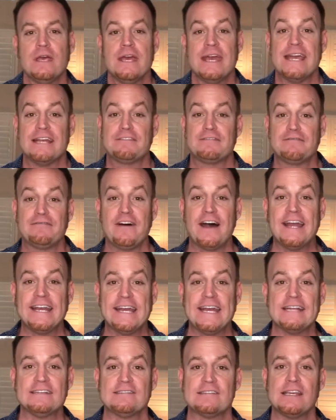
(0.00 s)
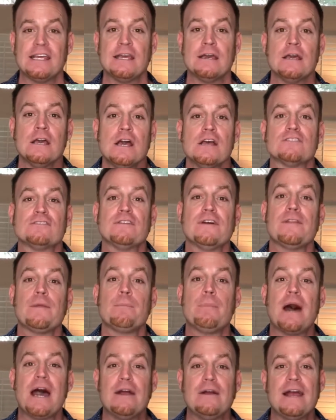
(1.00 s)
It's financing, so now the
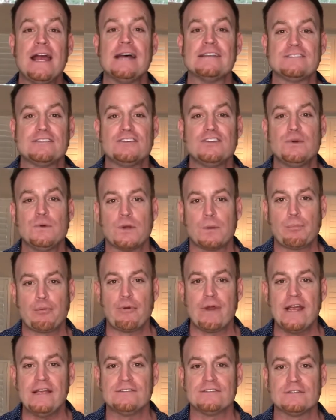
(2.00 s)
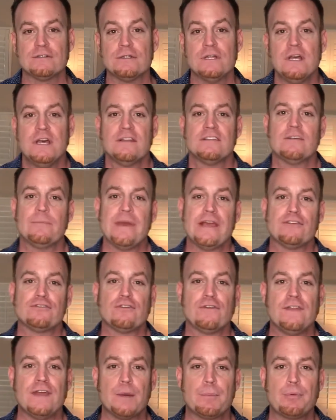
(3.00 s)
buyer has to do an appraisal to make
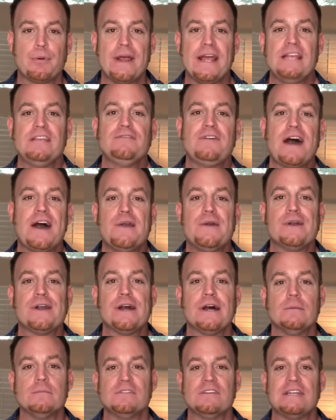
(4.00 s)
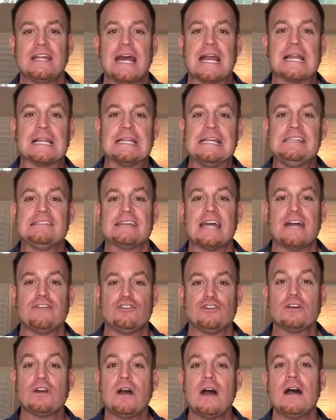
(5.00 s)
sure the appraised value comes in at least at
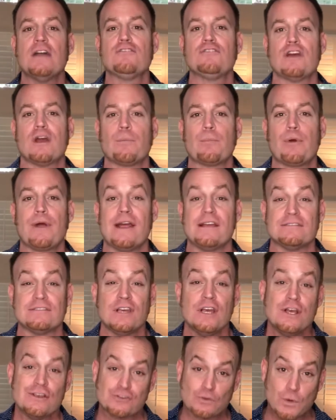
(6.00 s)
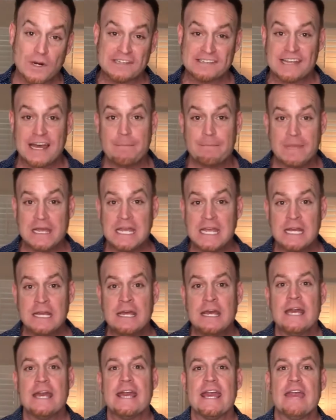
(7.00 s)
your contract price. So what does that
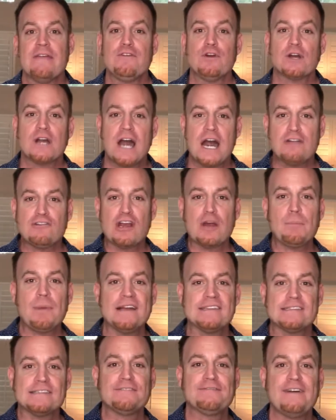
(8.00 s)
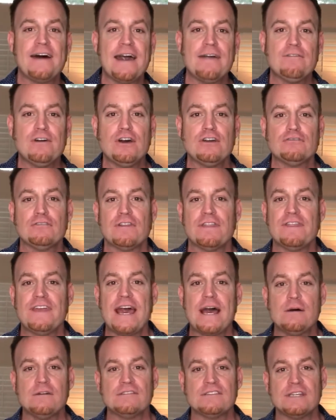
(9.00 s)
mean? If your contract price is
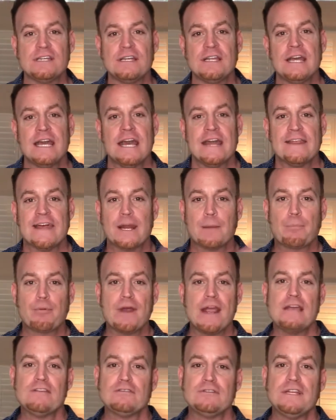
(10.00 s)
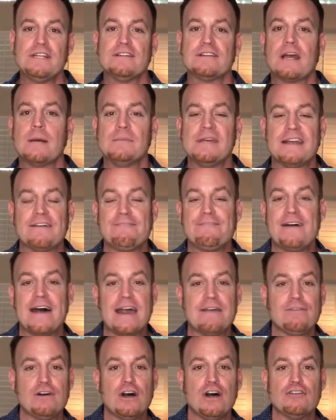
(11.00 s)
$500,000, that appraisal needs to come in at
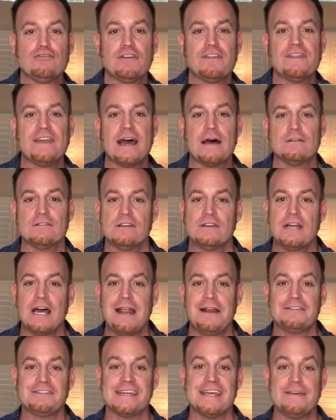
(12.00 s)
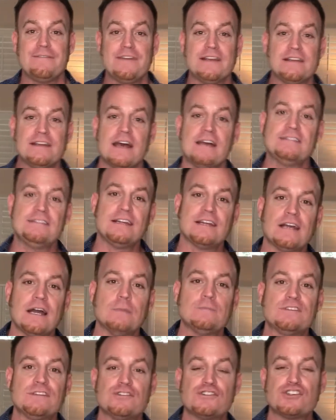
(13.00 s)
$500,000. If it doesn't, it
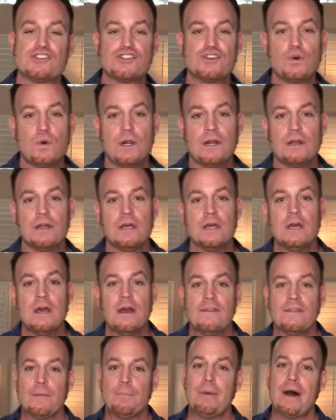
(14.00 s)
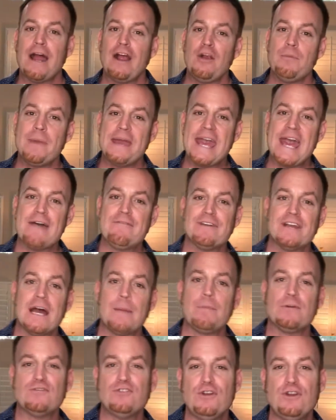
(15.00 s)
comes in short, the buyer may have an
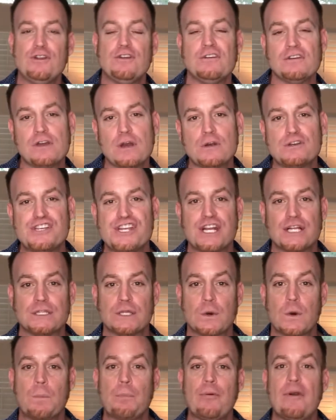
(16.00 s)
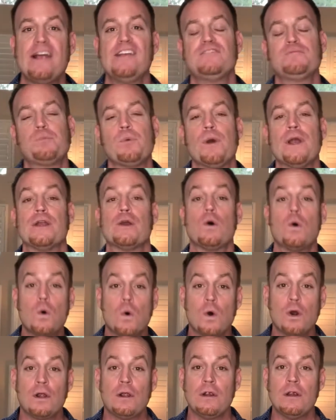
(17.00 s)
opportunity to negotiate a lower price point,
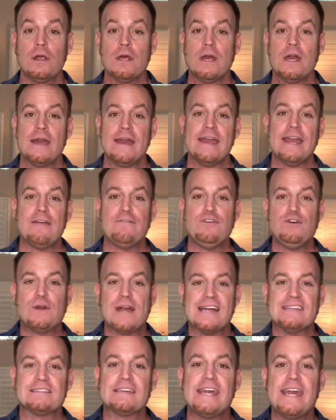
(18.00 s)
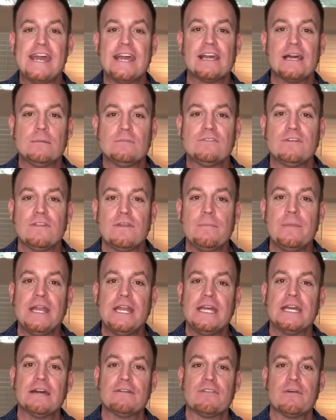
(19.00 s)
or if you guys can't come to the
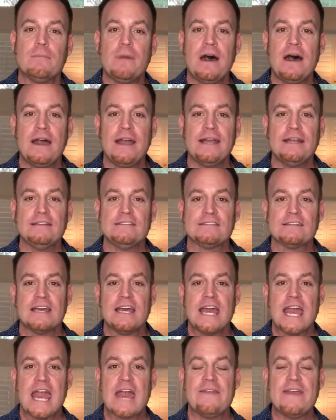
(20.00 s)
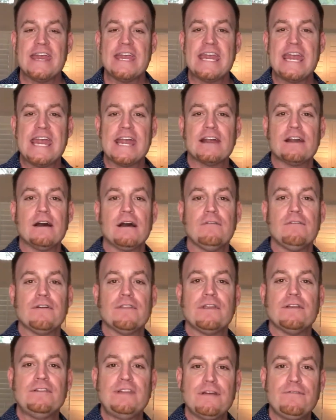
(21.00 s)
meeting of the minds and they can't cover
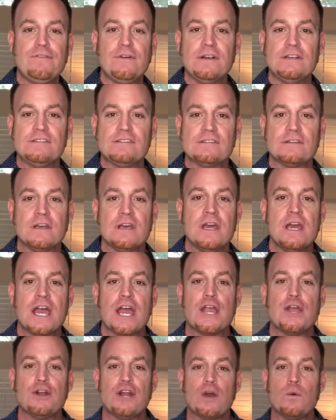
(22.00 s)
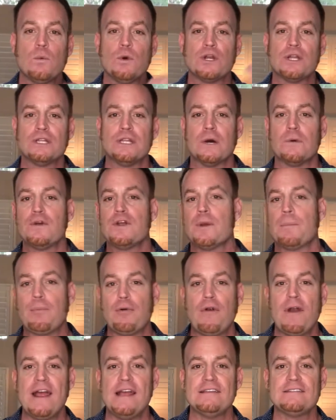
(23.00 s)
the difference, and you're not willing to lower your
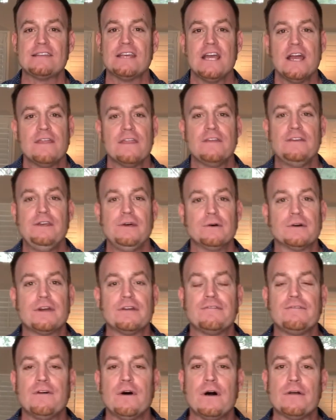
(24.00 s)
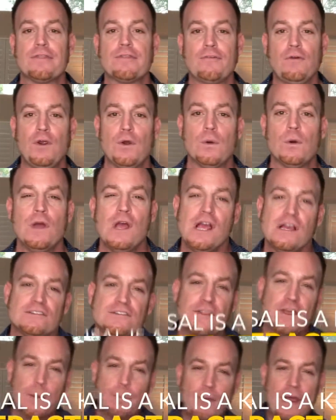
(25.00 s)
price, the deal could fall through. So
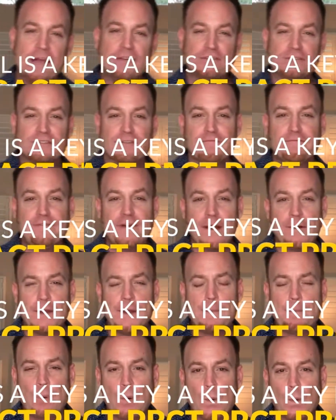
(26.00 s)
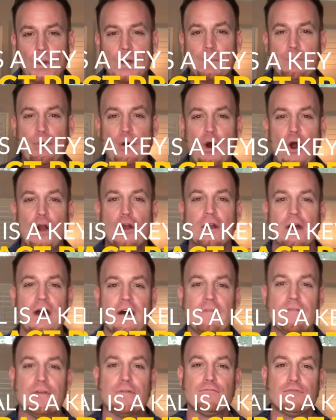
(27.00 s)
the appraisal is a very important part
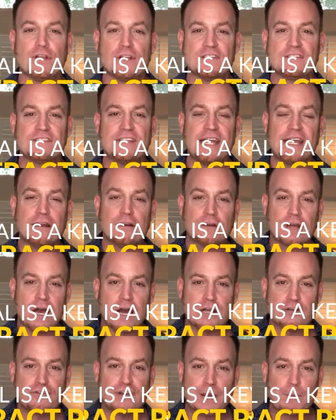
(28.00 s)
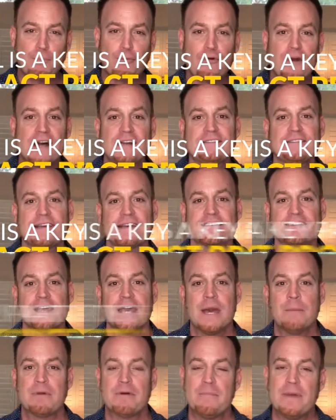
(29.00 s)
of the real estate contract process,
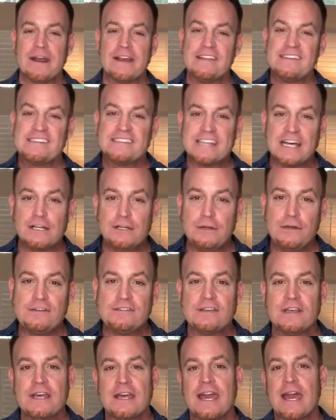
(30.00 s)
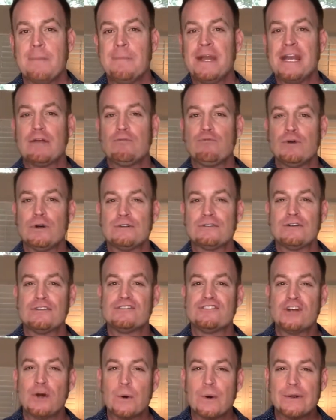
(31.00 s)
but many sellers and many
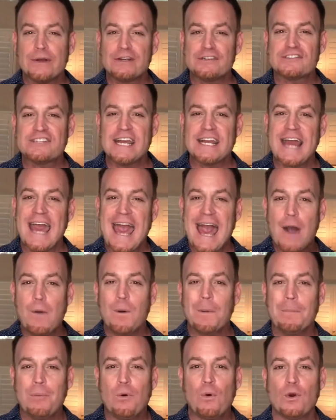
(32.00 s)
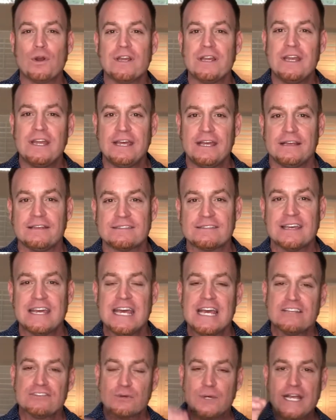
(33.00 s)
realtors don't understand how important it is.
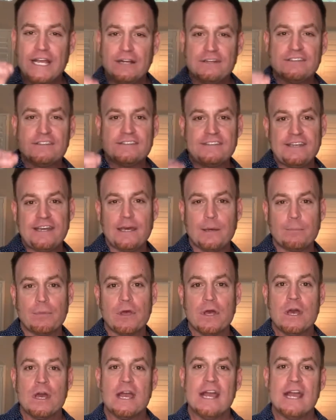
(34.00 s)
So here's a tip.